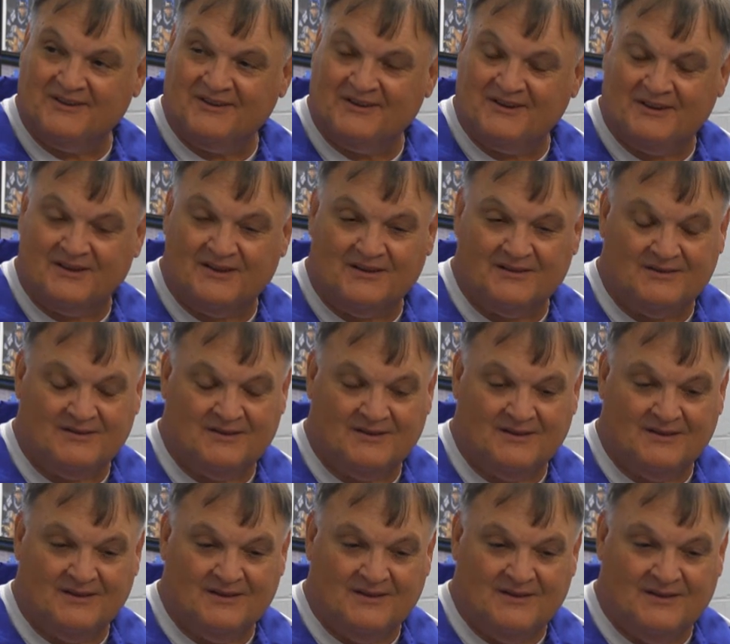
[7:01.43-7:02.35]

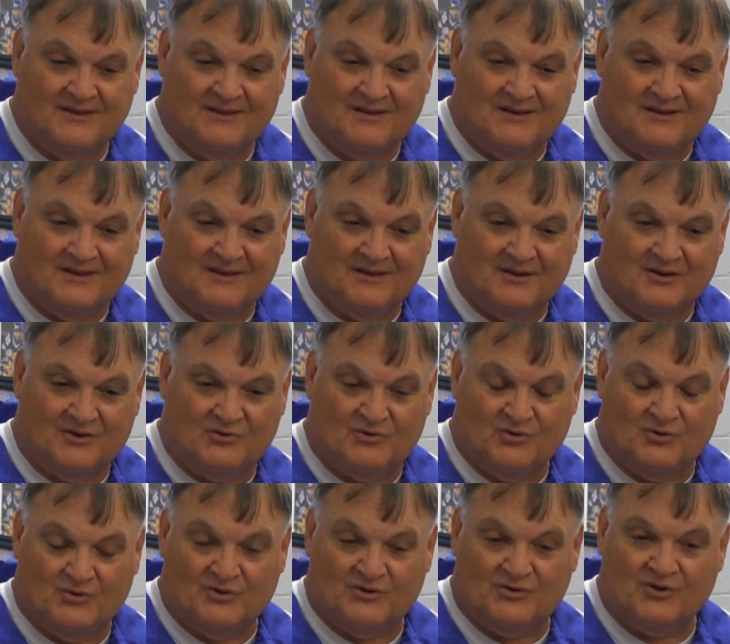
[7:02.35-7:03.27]
and they're
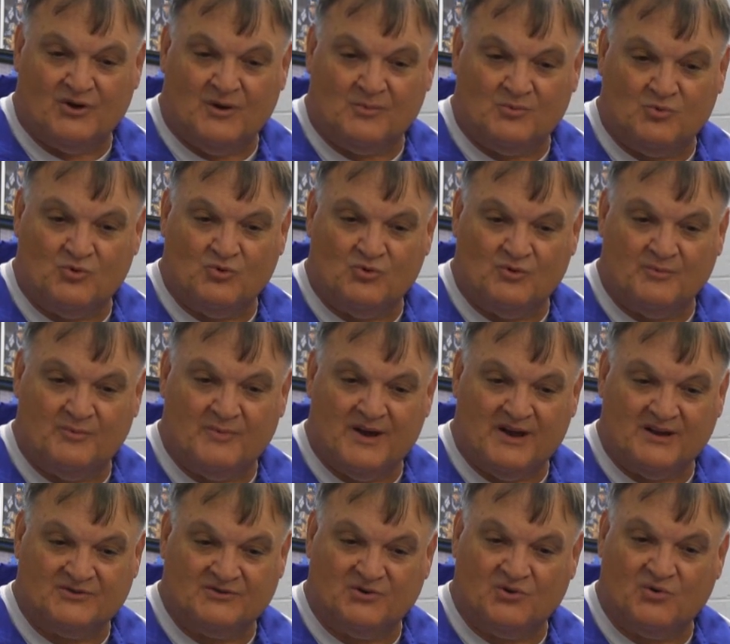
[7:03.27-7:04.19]
2 of the top
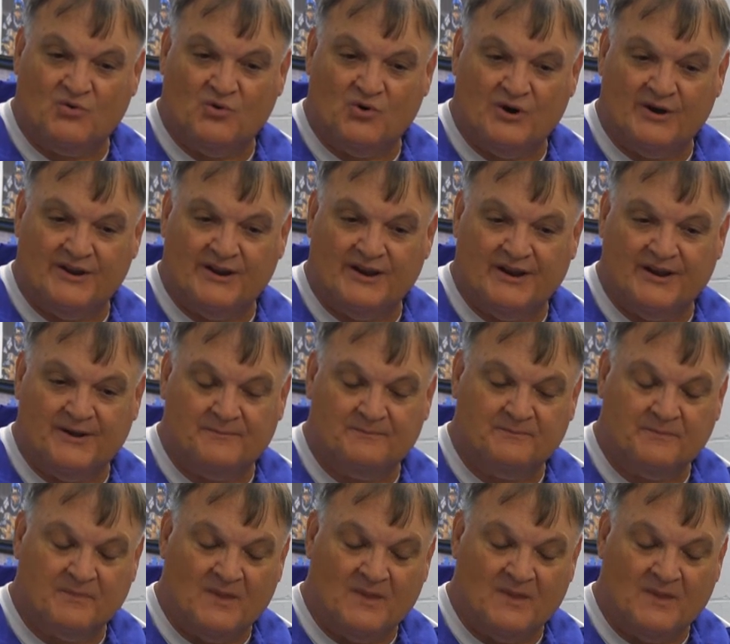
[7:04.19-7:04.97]
quarterbacks in Quad A.